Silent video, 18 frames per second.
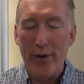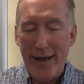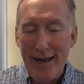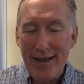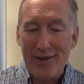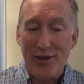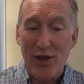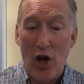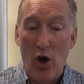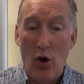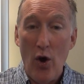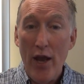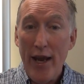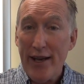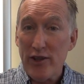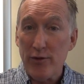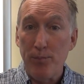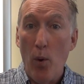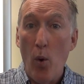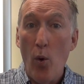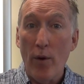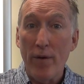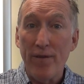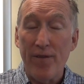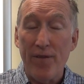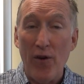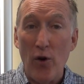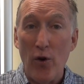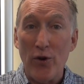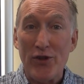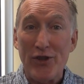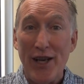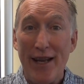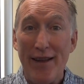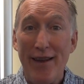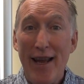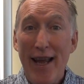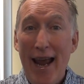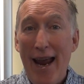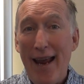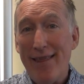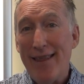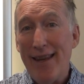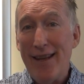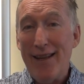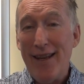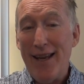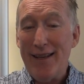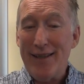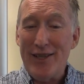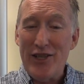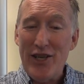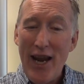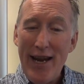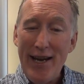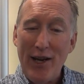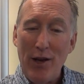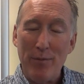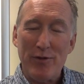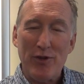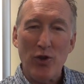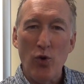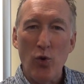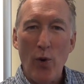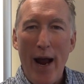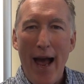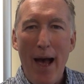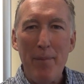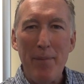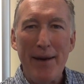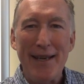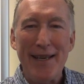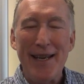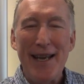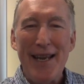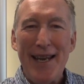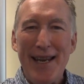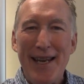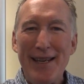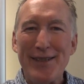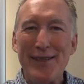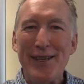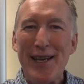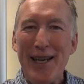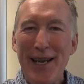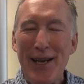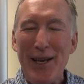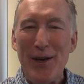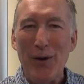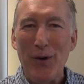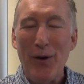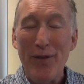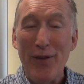And Esau is born first, and, and then Jacob's grabbing his heel.